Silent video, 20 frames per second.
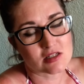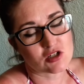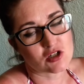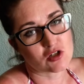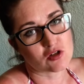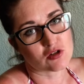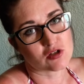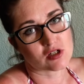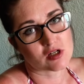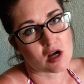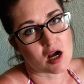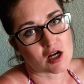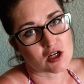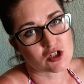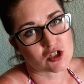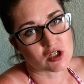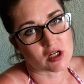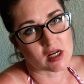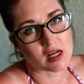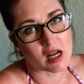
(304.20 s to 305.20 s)
to your
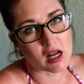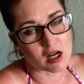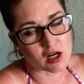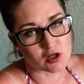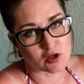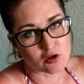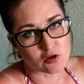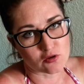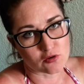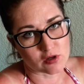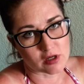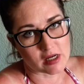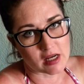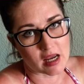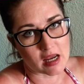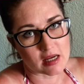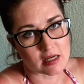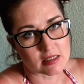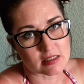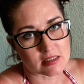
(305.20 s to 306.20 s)
decoction and
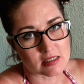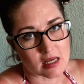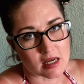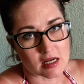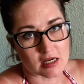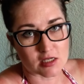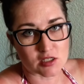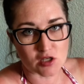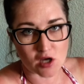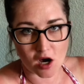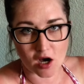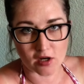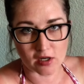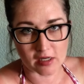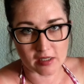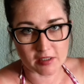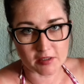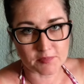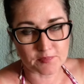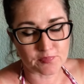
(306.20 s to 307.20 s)
create a
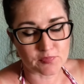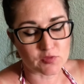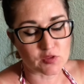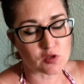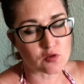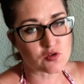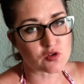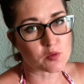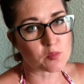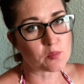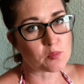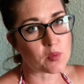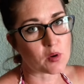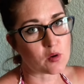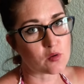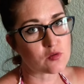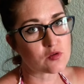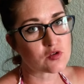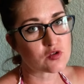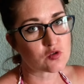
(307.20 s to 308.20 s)
tonic. Those are
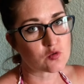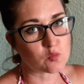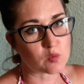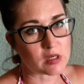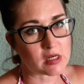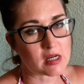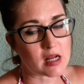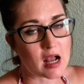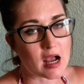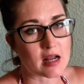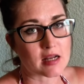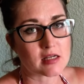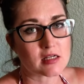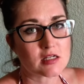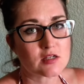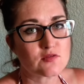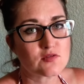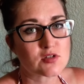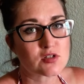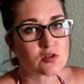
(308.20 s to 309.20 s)
both sweet
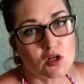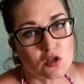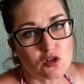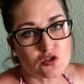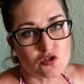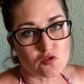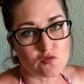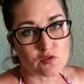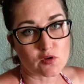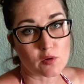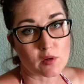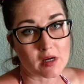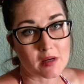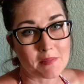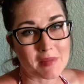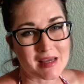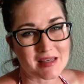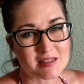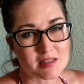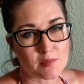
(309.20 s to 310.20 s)
additives. So if you're gonna
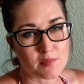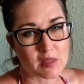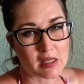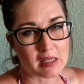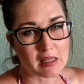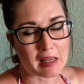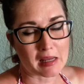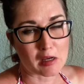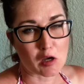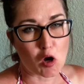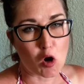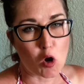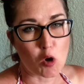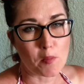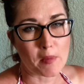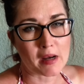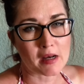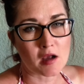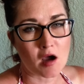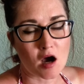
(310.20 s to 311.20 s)
make something like a
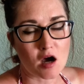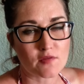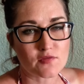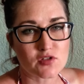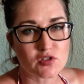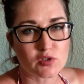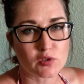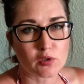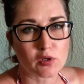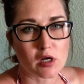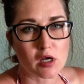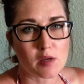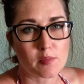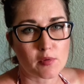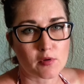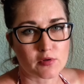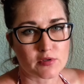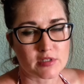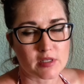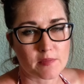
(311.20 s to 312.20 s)
homemade cough syrup
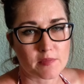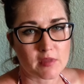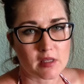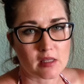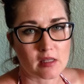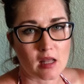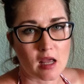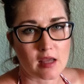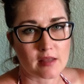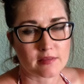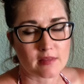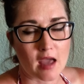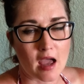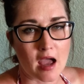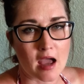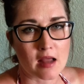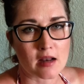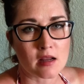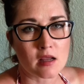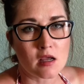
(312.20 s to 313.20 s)
or something like
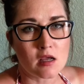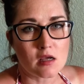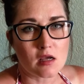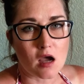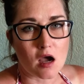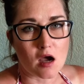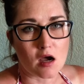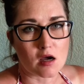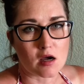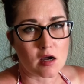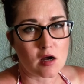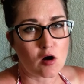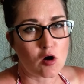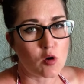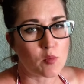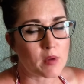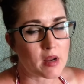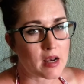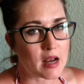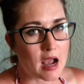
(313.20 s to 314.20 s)
that,
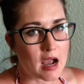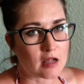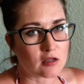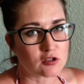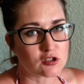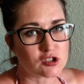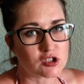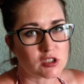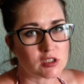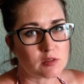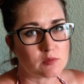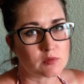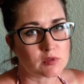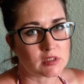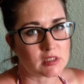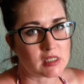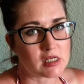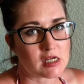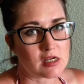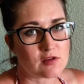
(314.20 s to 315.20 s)
homemade allergy
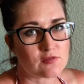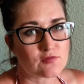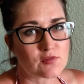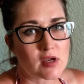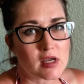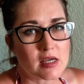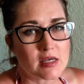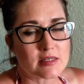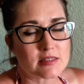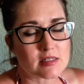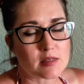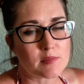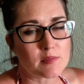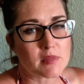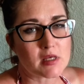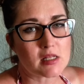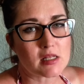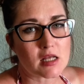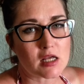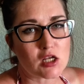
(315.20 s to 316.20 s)
relief,
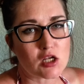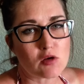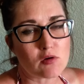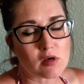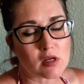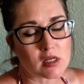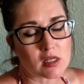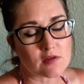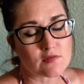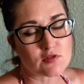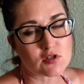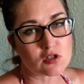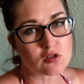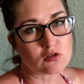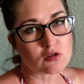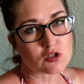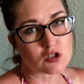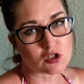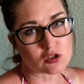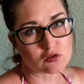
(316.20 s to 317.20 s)
something that you could give to your
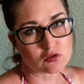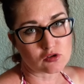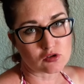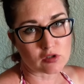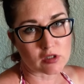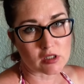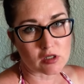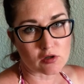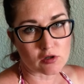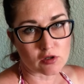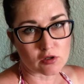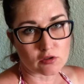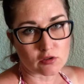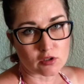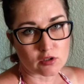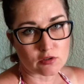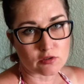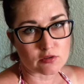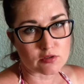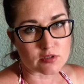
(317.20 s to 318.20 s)
children or your
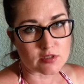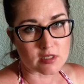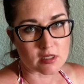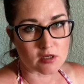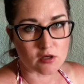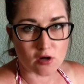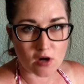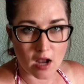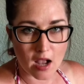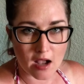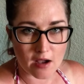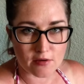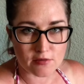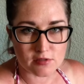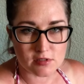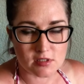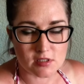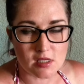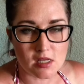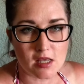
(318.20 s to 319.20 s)
littles in your
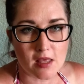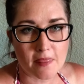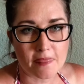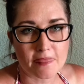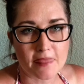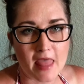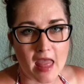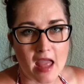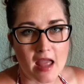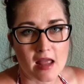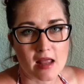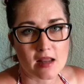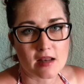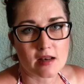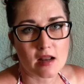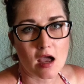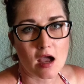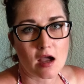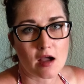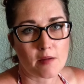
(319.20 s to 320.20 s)
house, then
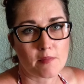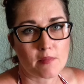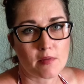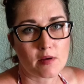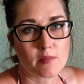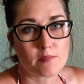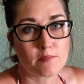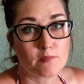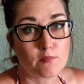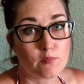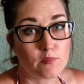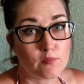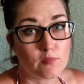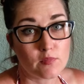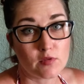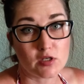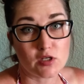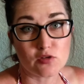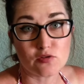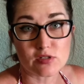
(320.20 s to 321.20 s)

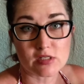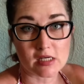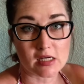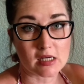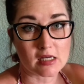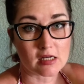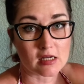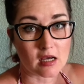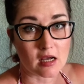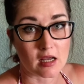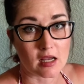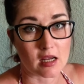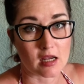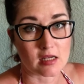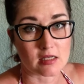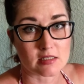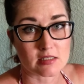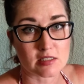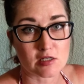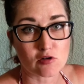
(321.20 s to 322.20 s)
using a
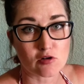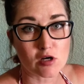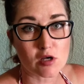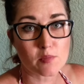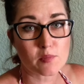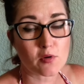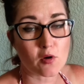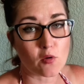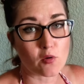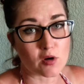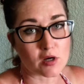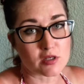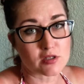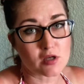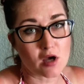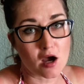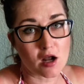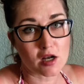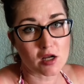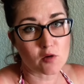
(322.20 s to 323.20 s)
syrup or a
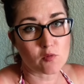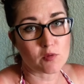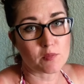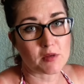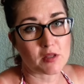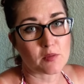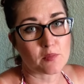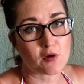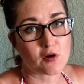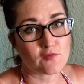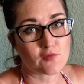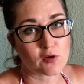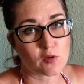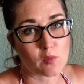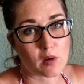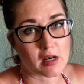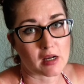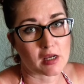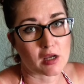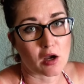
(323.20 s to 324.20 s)
tonic would be the perfect
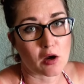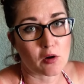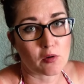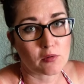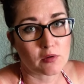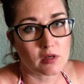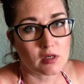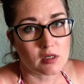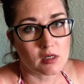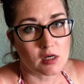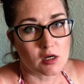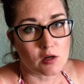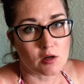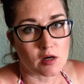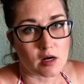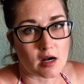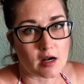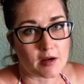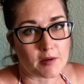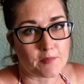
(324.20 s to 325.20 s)
way to go.
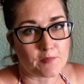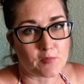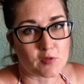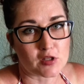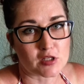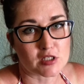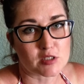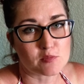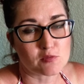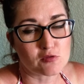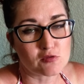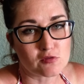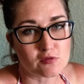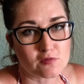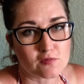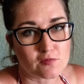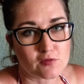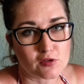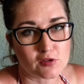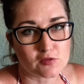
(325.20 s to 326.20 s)
With a
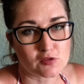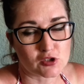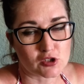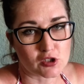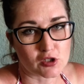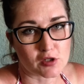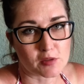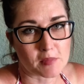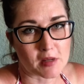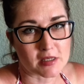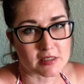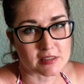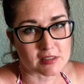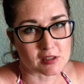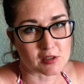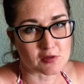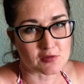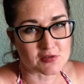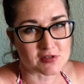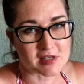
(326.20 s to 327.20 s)
spoonful of sugar, the medicine
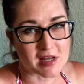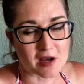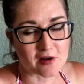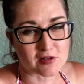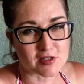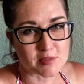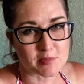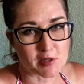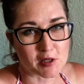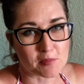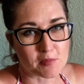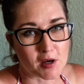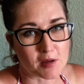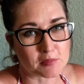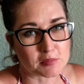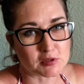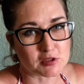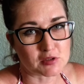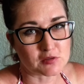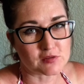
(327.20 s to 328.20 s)
goes down, as Mary
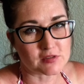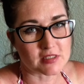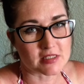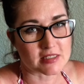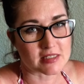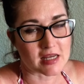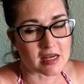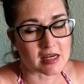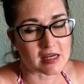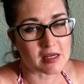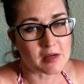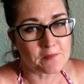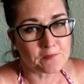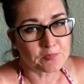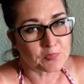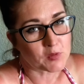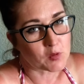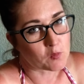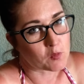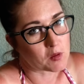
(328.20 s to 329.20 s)
Poppins used to say.
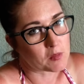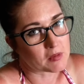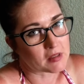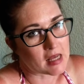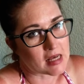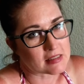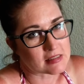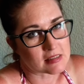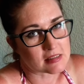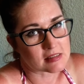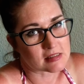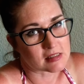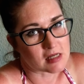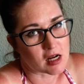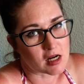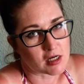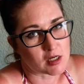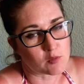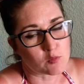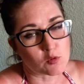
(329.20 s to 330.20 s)
Well, molasses and
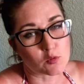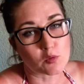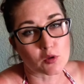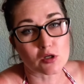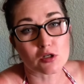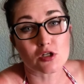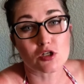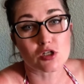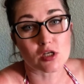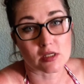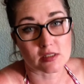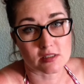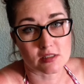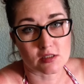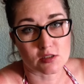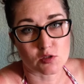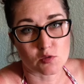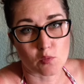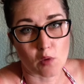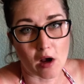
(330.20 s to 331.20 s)
honey will work just
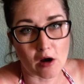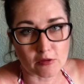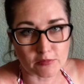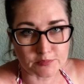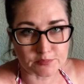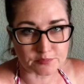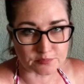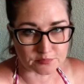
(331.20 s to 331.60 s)
as well.